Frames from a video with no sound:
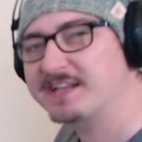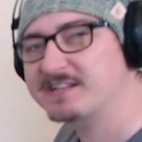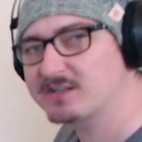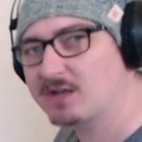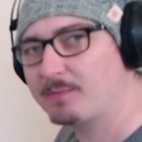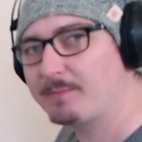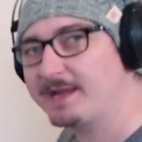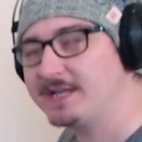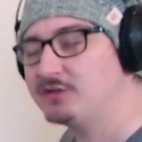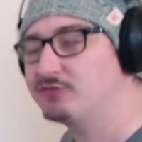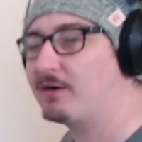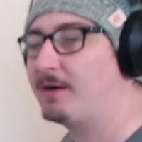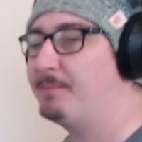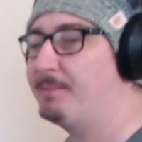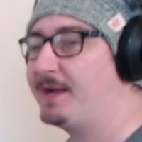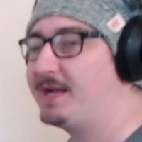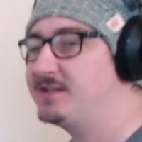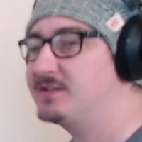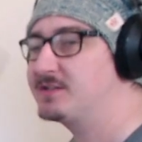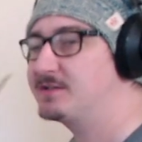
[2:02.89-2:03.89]
That's our main
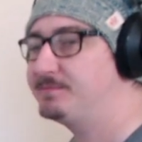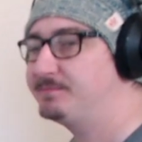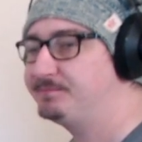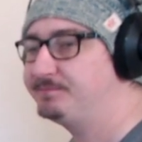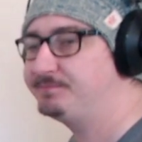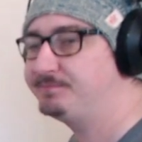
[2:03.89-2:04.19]
drum beat.